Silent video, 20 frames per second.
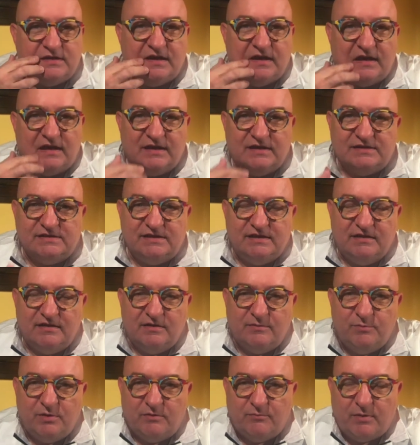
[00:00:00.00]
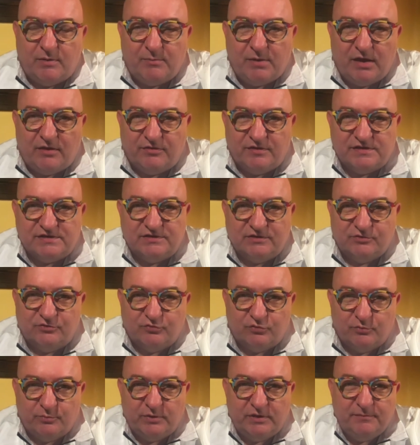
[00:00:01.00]
and I can see that a bit of my mouth is still
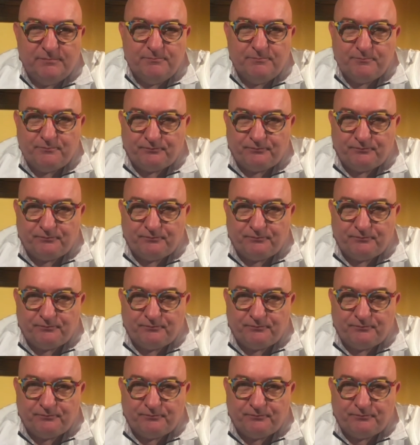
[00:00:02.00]
droopy,